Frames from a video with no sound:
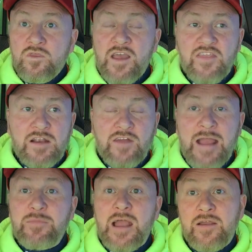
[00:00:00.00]
Nothing ever
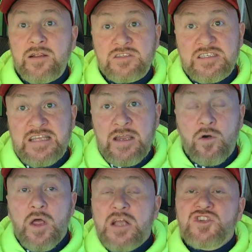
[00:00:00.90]
happened. Now, here's the
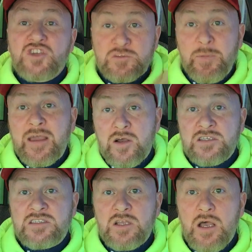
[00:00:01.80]
deal. Just
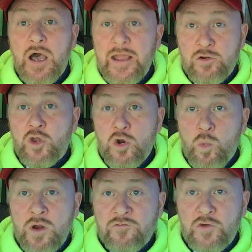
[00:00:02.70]
because I don't go to
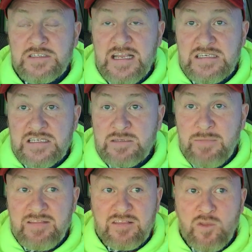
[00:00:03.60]
work for a day doesn't
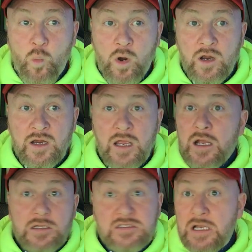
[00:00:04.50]
mean that the work
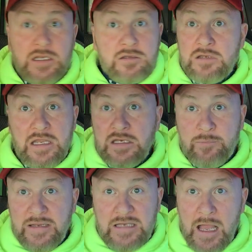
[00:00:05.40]
doesn't need to
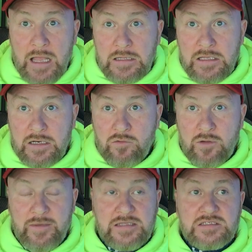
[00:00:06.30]
be done. You know
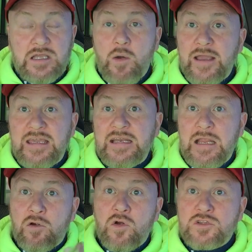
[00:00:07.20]
what I mean? So I get
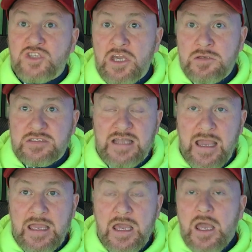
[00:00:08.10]
here on
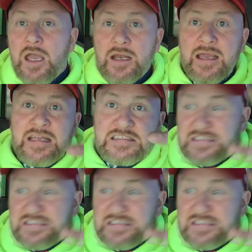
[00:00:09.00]
Tuesday, and I get